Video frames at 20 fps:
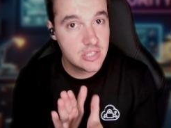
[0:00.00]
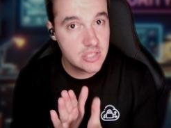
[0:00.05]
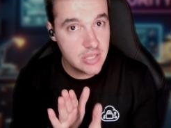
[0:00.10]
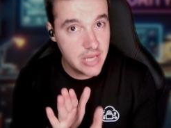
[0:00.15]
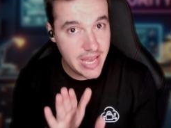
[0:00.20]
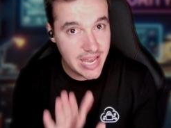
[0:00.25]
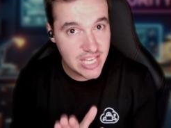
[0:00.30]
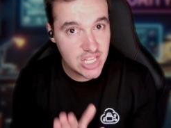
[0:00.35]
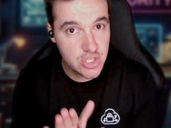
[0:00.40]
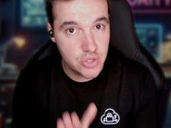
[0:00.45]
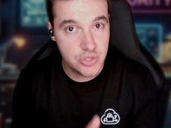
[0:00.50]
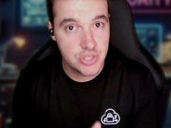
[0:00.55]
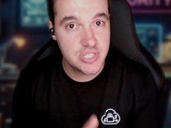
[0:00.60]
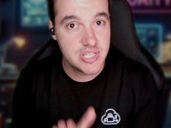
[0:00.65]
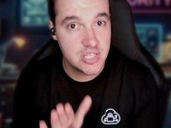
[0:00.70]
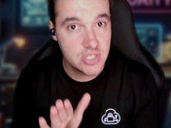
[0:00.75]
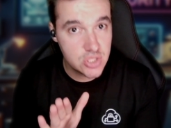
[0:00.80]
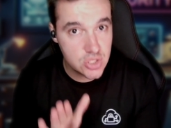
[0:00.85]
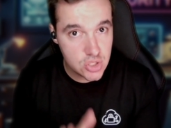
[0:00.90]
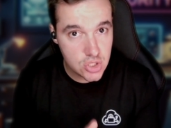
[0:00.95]
hinders
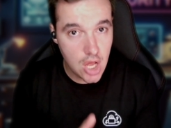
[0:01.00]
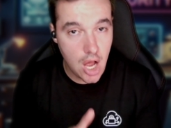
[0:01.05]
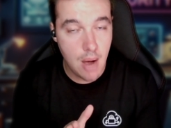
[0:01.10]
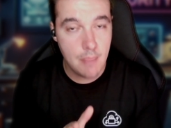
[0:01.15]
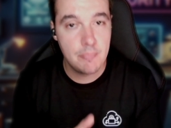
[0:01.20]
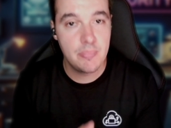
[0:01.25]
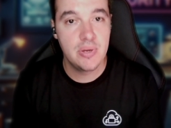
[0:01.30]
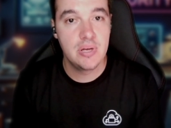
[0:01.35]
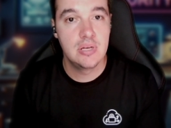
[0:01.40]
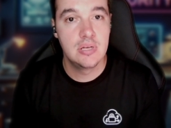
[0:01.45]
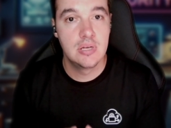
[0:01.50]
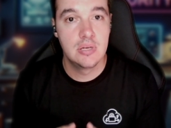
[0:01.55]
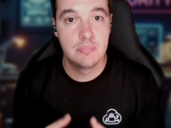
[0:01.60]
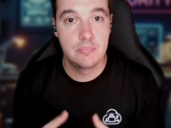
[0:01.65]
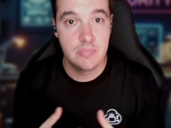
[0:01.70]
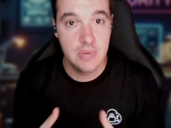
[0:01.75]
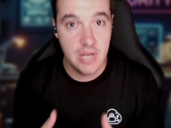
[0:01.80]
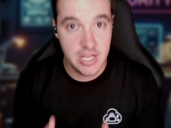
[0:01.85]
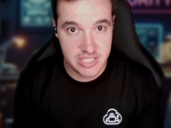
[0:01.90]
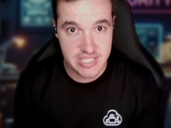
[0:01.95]
and stops
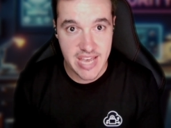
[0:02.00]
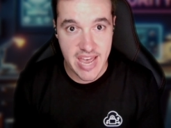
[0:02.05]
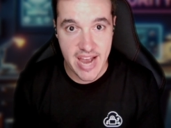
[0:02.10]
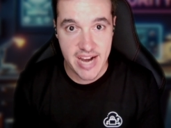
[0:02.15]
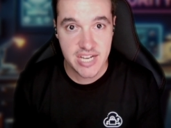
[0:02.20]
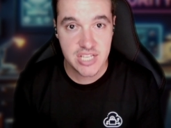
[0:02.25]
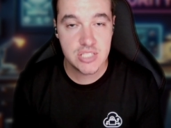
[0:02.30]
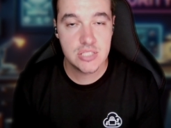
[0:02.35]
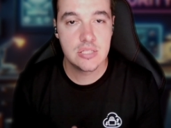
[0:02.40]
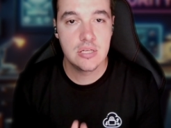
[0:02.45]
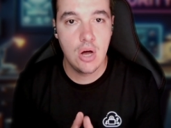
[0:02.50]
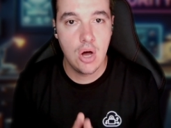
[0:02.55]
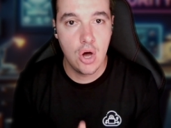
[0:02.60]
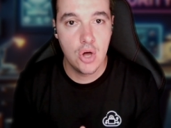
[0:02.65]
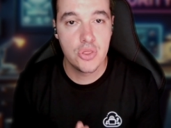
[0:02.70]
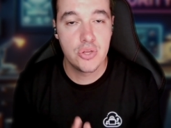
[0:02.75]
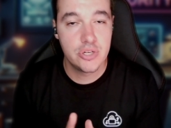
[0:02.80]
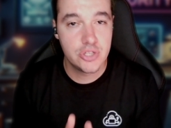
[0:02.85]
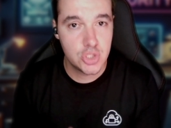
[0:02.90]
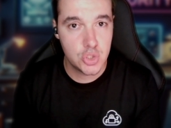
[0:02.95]
attacks
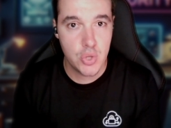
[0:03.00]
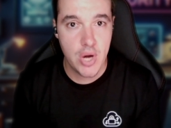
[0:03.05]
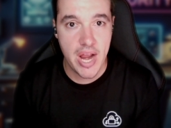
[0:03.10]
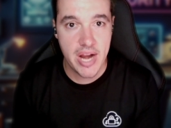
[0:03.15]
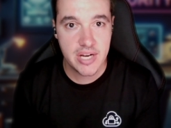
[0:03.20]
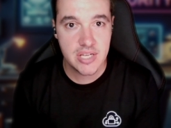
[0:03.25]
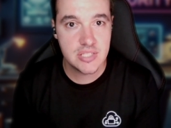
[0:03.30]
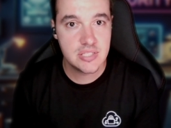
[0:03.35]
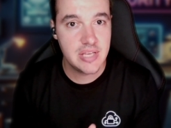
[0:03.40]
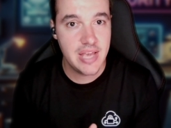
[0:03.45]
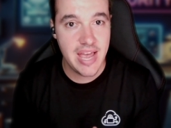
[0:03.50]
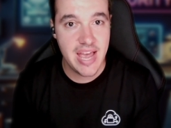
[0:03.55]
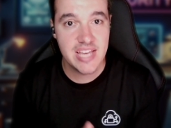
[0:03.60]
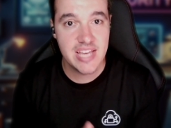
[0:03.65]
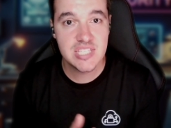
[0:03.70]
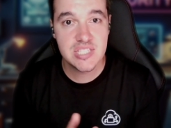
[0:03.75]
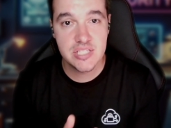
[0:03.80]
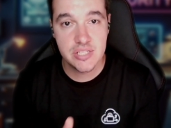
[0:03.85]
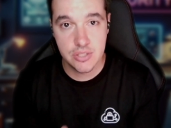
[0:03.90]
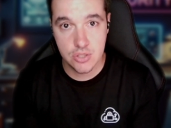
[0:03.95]
on their tracks
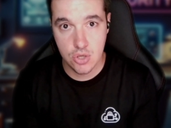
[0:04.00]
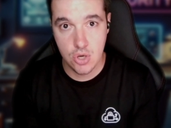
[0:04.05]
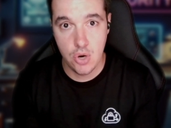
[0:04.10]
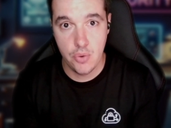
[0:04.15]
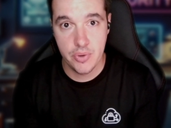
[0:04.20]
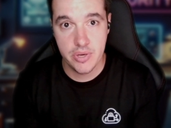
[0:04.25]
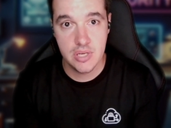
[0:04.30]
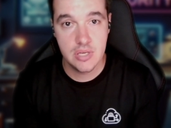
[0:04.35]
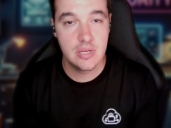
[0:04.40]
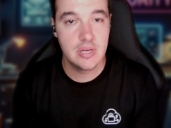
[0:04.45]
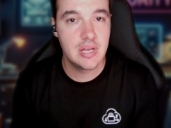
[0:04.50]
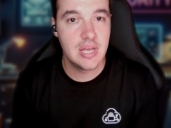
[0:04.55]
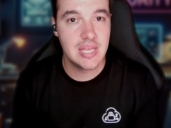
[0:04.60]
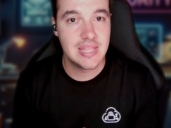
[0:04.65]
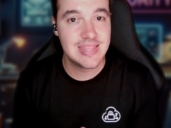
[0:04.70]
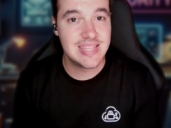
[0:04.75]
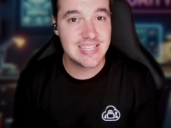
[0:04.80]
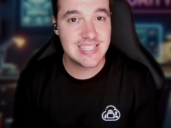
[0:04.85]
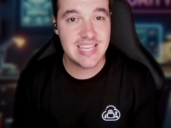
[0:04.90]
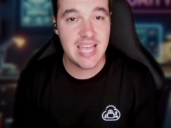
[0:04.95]
as they're going. And
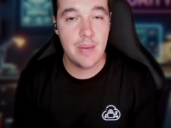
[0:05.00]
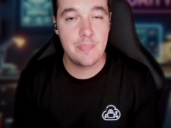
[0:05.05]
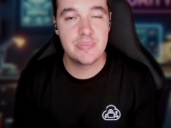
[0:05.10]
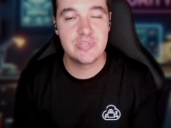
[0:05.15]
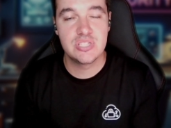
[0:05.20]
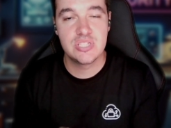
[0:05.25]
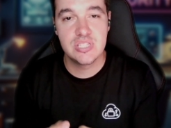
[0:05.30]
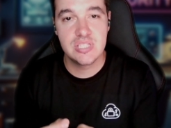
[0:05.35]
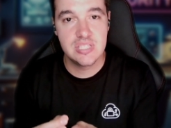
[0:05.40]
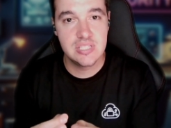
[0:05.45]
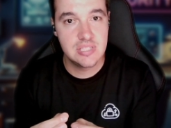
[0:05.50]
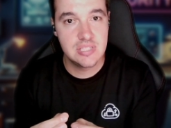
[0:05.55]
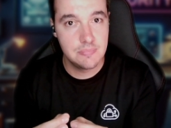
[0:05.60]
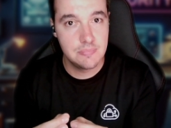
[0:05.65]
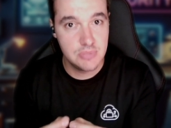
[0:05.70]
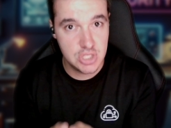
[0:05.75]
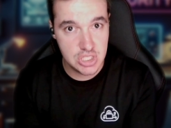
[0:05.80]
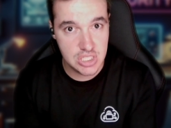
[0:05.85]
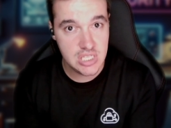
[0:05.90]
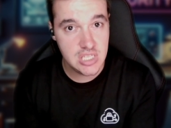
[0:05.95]
this happens in
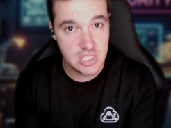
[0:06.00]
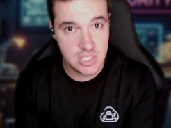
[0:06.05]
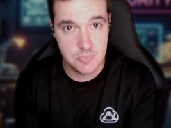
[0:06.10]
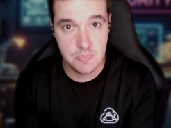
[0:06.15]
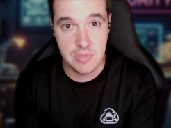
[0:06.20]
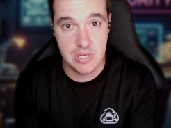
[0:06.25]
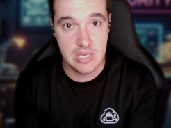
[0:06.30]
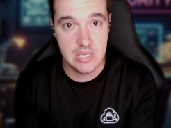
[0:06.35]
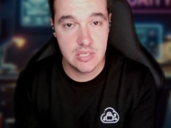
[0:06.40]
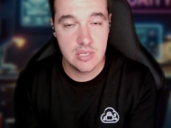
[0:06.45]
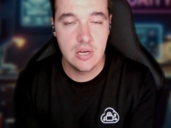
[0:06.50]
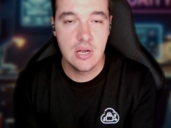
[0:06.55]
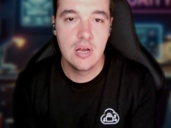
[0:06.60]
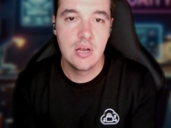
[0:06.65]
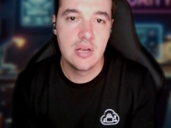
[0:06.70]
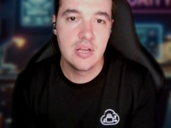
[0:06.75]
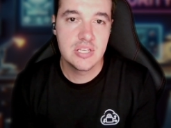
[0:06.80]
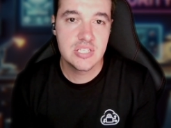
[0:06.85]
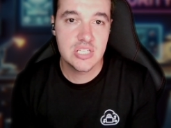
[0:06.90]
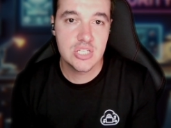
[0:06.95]
machine speed.
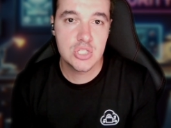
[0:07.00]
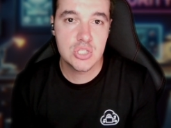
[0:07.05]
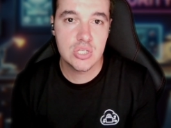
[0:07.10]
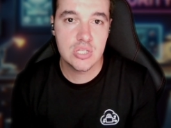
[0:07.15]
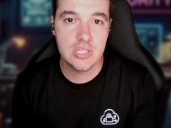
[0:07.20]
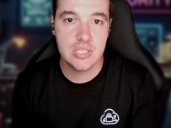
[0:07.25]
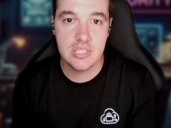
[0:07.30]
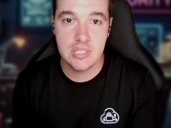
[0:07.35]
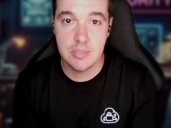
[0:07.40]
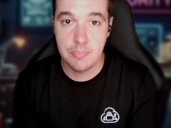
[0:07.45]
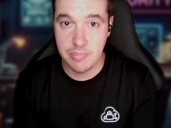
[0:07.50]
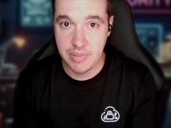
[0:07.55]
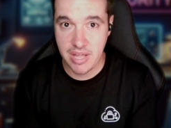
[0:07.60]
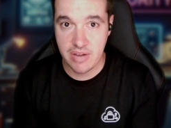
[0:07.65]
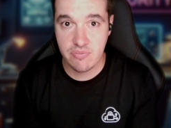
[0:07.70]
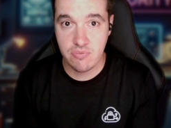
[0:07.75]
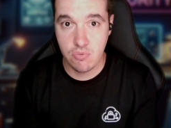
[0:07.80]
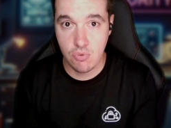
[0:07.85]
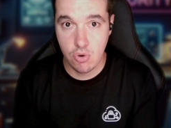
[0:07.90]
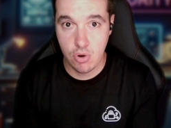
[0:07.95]
Essentially, the
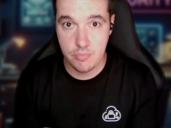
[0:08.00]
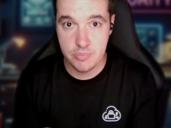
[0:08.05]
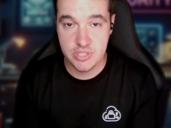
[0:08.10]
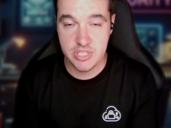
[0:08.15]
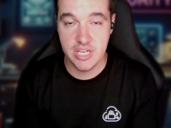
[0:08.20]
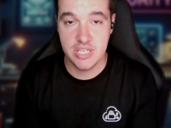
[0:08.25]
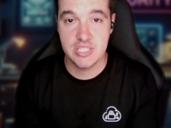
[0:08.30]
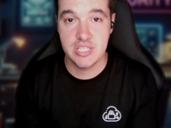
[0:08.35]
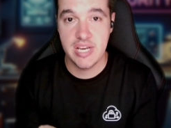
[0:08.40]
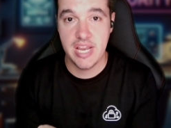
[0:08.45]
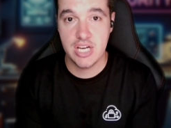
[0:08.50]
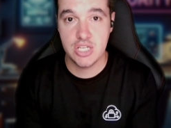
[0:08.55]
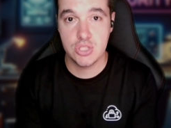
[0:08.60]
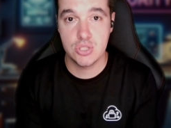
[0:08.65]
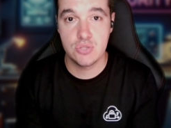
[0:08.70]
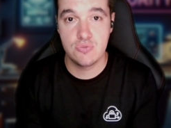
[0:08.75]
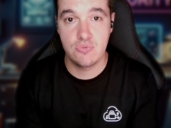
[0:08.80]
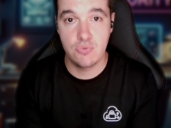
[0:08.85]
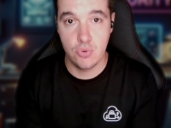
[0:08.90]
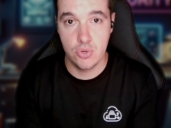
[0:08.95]
platform takes an action
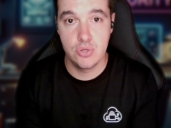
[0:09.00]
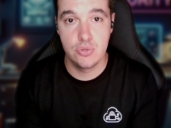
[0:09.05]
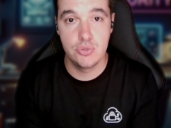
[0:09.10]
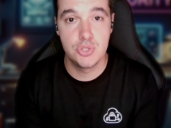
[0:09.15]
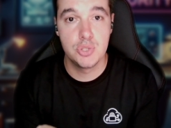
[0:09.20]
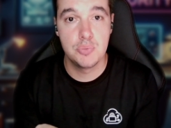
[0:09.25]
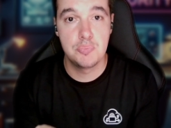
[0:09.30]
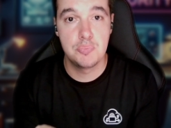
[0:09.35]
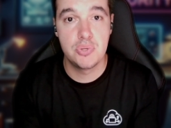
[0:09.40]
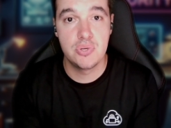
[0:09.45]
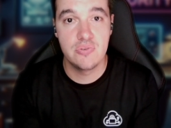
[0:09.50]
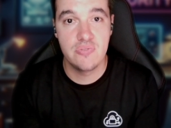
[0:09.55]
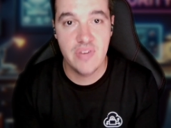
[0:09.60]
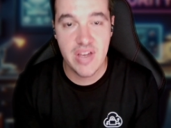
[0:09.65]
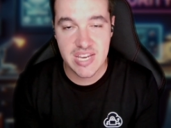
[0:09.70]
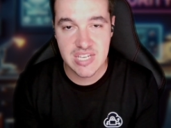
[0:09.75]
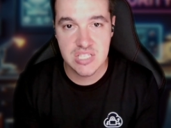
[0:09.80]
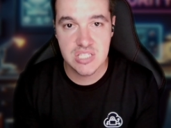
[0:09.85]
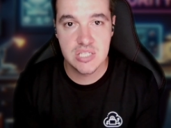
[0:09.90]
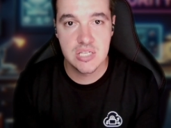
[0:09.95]
for you to
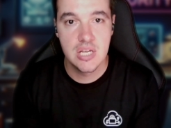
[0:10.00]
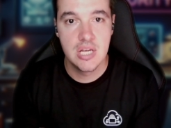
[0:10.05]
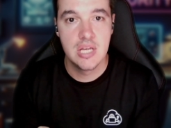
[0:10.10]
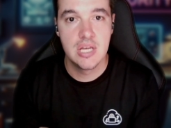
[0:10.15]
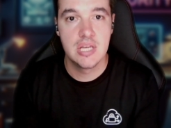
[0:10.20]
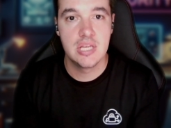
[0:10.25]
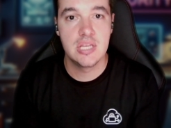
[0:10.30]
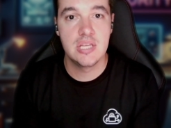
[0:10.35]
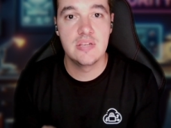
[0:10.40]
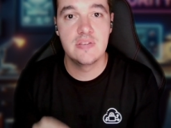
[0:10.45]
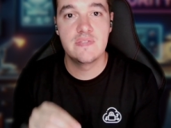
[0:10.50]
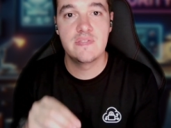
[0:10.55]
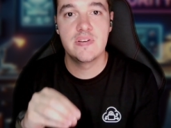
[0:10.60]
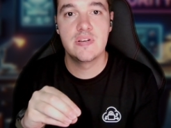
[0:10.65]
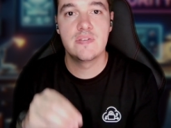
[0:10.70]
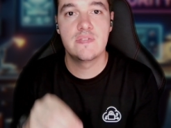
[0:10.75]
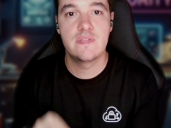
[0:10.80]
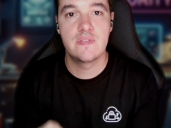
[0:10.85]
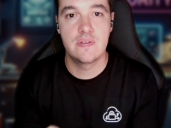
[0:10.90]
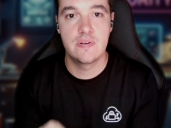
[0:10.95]
prevent even
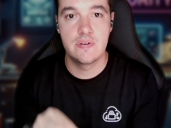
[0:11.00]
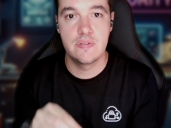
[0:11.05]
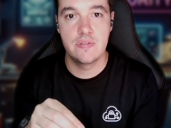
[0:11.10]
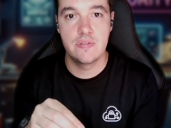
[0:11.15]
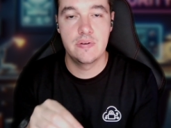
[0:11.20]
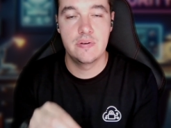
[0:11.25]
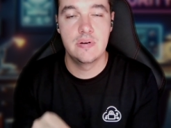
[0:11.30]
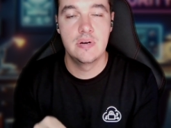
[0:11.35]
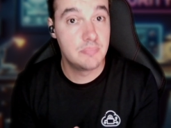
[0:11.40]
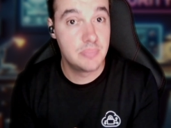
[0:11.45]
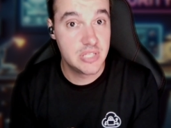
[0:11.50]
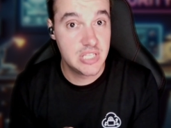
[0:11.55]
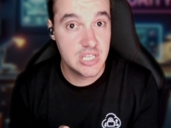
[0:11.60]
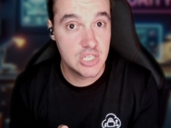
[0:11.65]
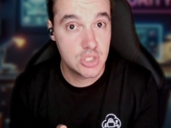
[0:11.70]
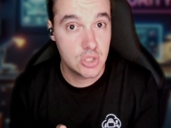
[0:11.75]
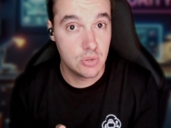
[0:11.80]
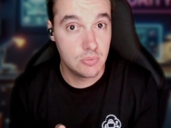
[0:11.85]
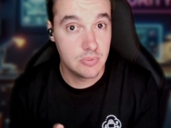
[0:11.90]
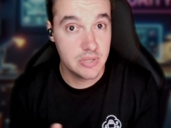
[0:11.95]
further
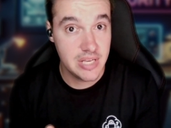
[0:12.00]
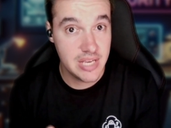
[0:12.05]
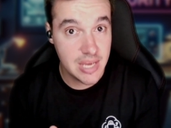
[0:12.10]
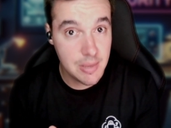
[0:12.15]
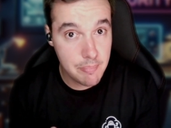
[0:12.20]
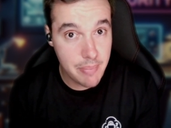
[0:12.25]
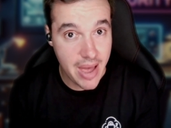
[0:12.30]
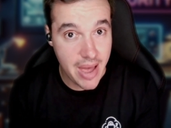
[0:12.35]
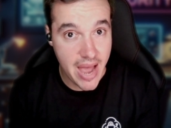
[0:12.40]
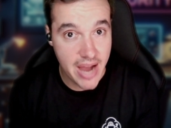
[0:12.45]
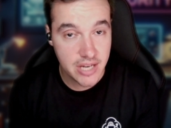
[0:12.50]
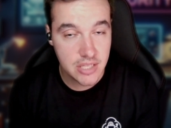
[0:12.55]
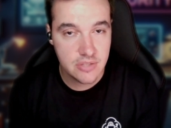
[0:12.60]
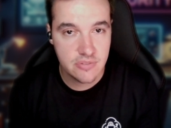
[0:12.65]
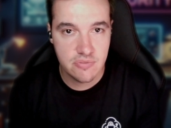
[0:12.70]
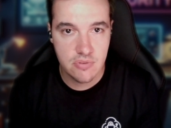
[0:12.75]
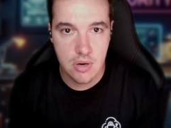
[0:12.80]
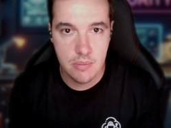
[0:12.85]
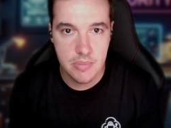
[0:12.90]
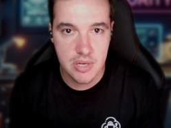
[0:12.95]
potential impact
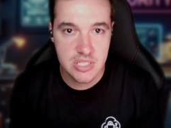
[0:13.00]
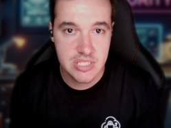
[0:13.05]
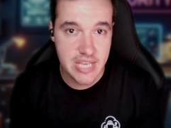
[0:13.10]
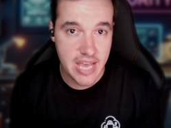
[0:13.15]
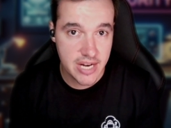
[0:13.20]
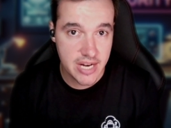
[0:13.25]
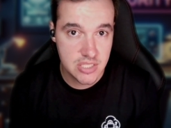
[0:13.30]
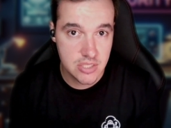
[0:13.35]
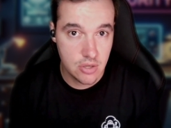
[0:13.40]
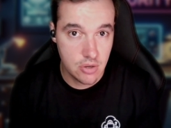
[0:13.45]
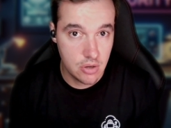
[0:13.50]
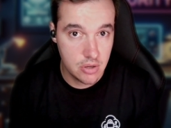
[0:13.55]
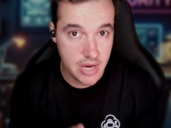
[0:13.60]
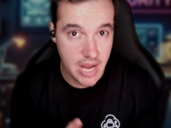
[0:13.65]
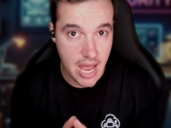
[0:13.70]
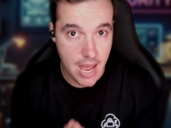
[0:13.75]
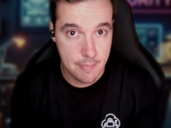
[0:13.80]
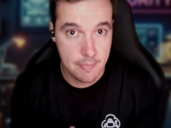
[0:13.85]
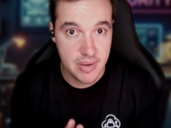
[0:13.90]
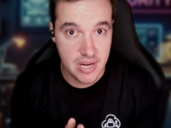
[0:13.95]
from attacks that are
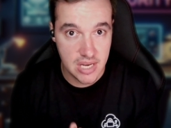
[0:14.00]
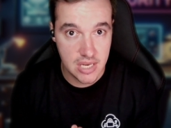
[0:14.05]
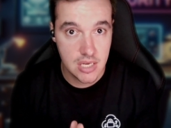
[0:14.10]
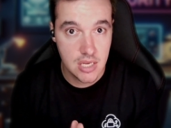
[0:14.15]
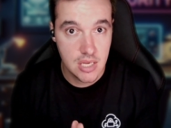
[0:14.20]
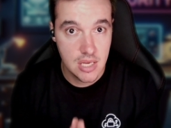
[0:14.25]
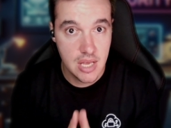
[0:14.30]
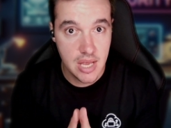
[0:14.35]
happening